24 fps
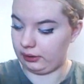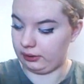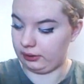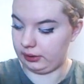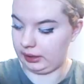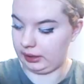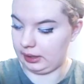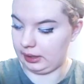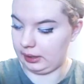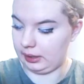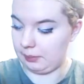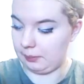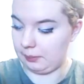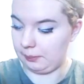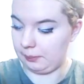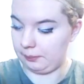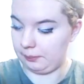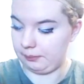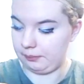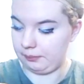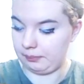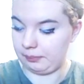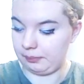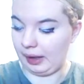on the
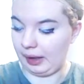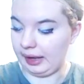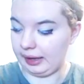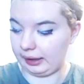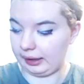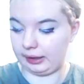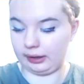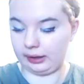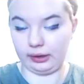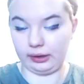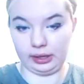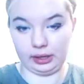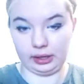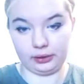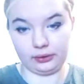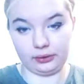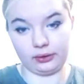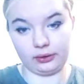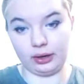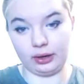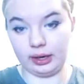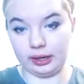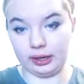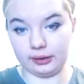back
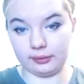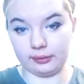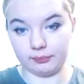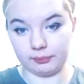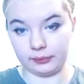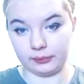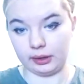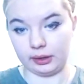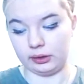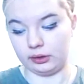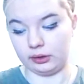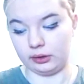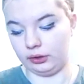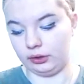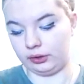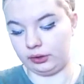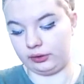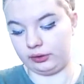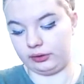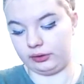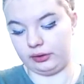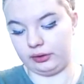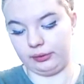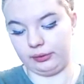inside, the
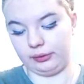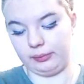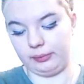hooks are to